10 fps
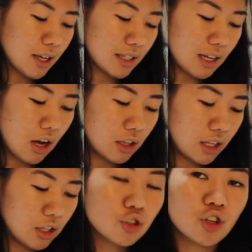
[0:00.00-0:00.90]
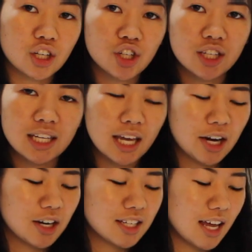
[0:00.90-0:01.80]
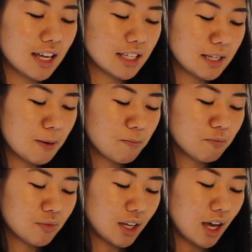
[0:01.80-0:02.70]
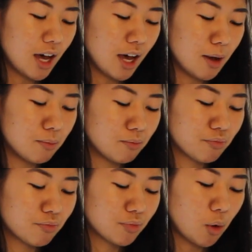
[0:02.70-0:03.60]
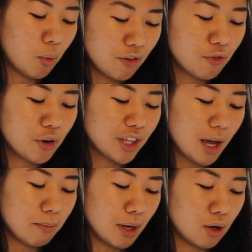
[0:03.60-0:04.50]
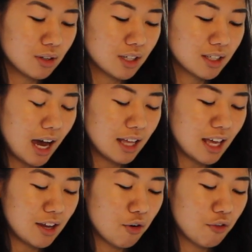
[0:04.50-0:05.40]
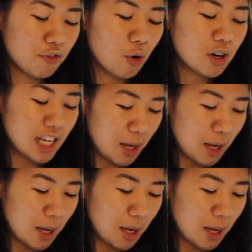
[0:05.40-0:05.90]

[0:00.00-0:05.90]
because on the instructions here it says 1/4 cup milk and then 4